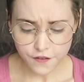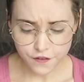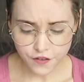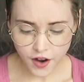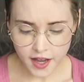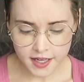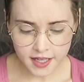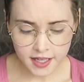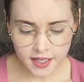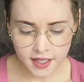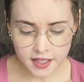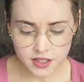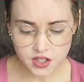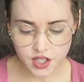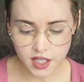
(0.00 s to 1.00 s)

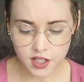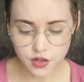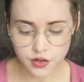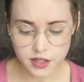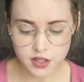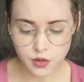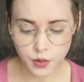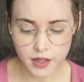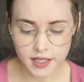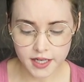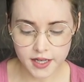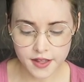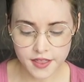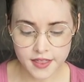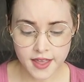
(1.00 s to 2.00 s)
Friday, January
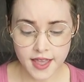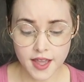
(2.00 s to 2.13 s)
20th,